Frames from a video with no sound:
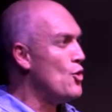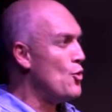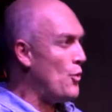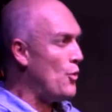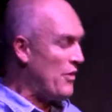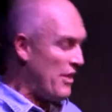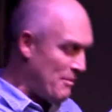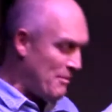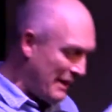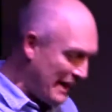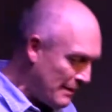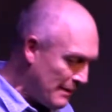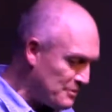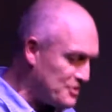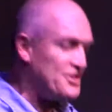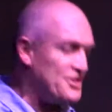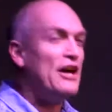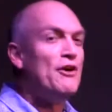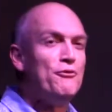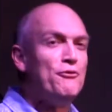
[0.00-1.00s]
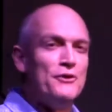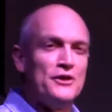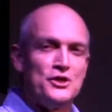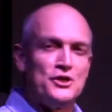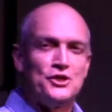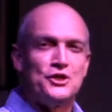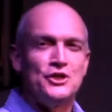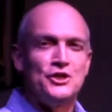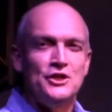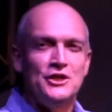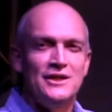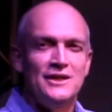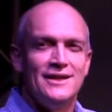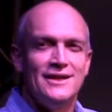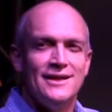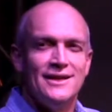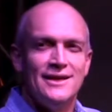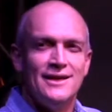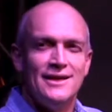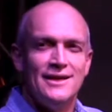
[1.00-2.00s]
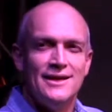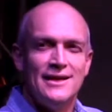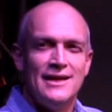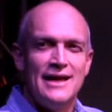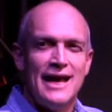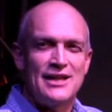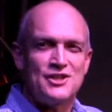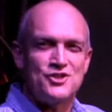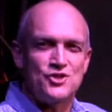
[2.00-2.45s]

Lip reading: When they become selfish and